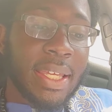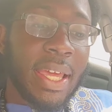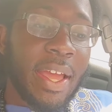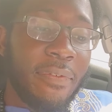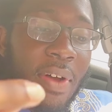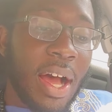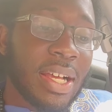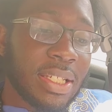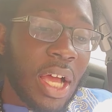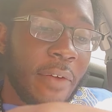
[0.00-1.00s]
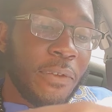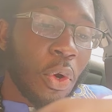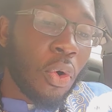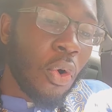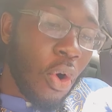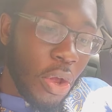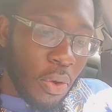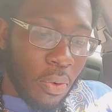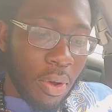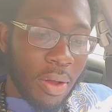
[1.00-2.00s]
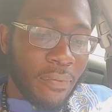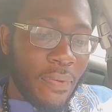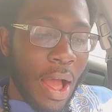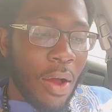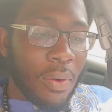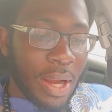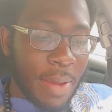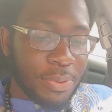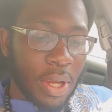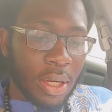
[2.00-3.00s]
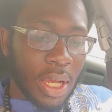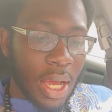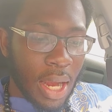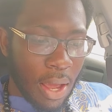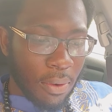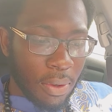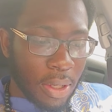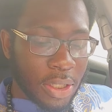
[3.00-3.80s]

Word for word: Give us of your oil, for our lamps are gone out.